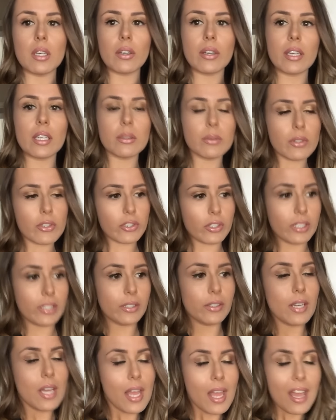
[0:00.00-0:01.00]
Okay, I won't show
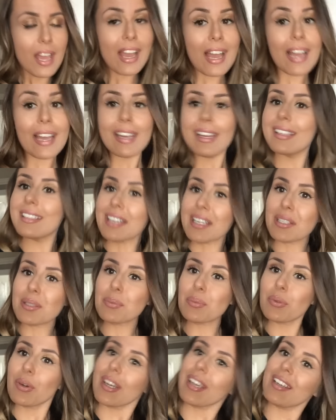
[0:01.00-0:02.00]
you. And I
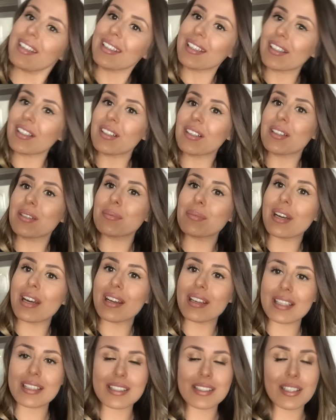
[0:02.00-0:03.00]
am waiting on
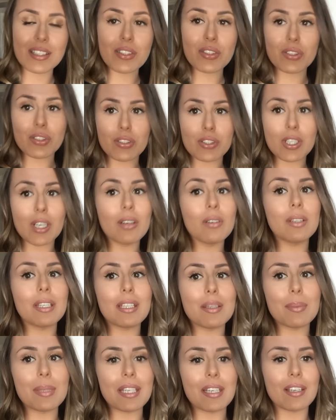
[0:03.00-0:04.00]
my sister
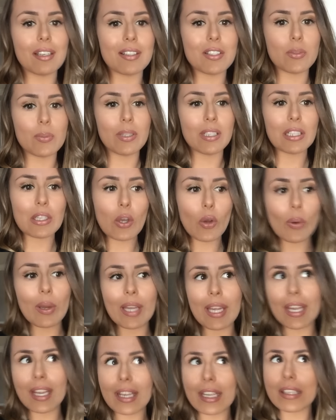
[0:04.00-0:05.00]
Toni because we are
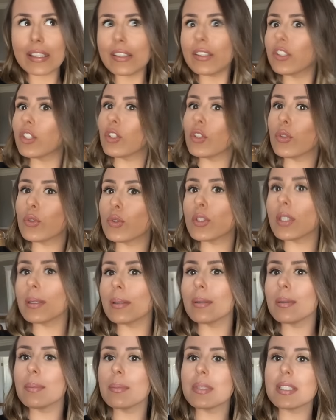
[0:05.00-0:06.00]
going to do
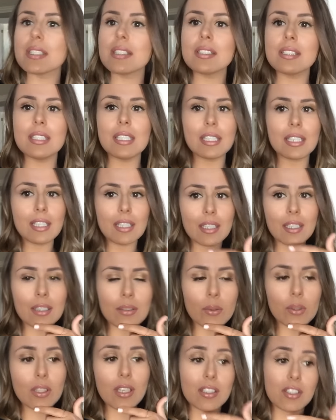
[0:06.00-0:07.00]
some
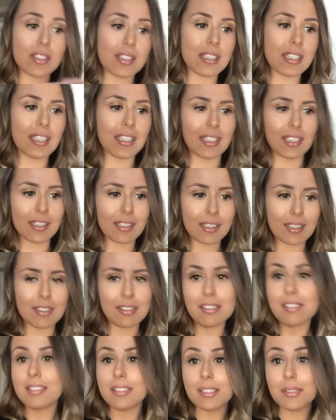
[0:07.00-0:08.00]
sneaky, well not sneaky
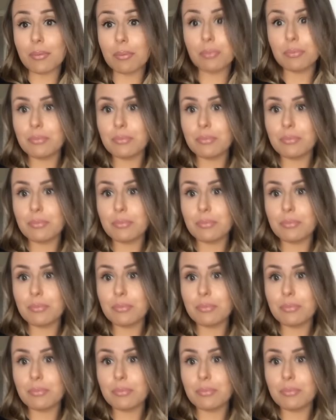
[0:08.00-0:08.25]
because